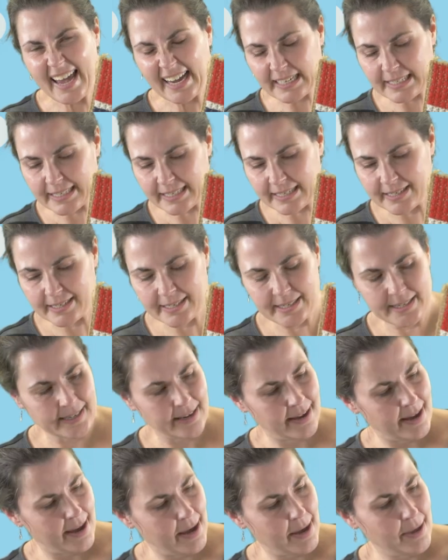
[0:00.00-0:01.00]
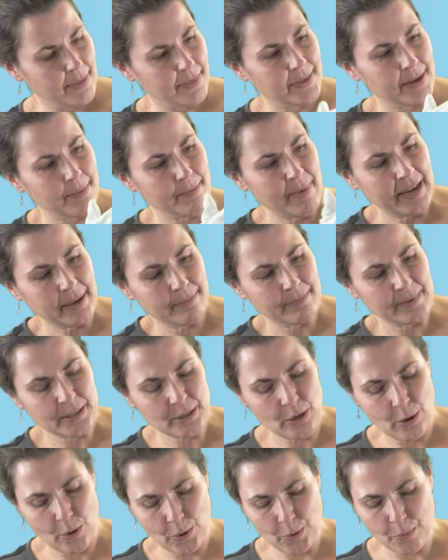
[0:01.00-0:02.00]
X's that make up
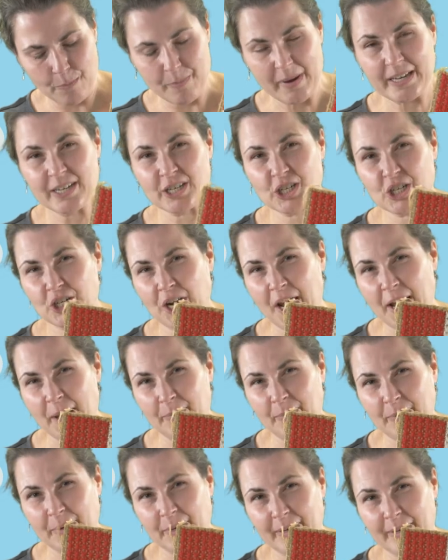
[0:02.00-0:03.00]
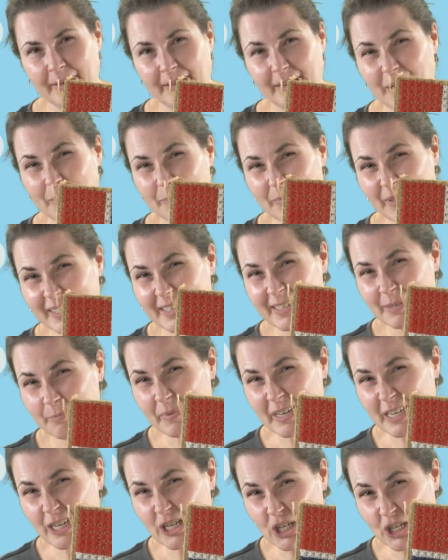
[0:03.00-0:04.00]
this whole big shape. But this
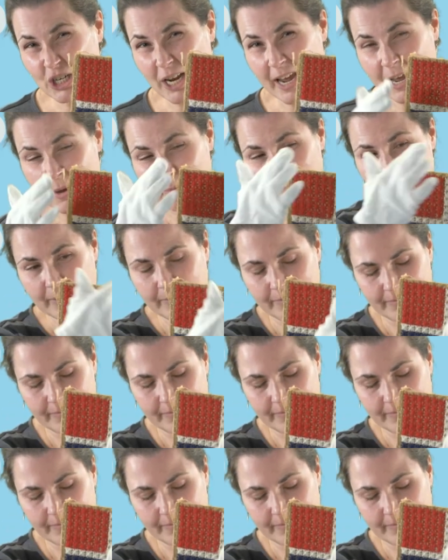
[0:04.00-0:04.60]
big shape